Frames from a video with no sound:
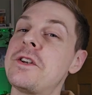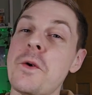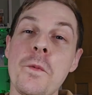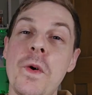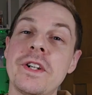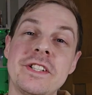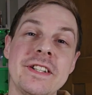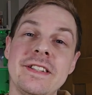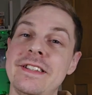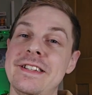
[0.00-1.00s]
Go and watch
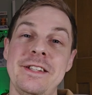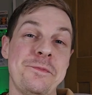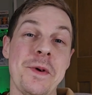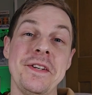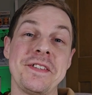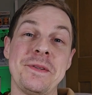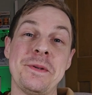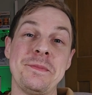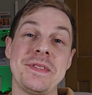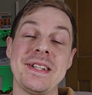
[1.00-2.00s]
it, is basically
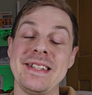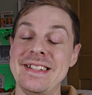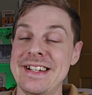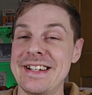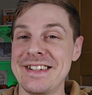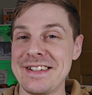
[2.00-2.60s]
what I'm saying.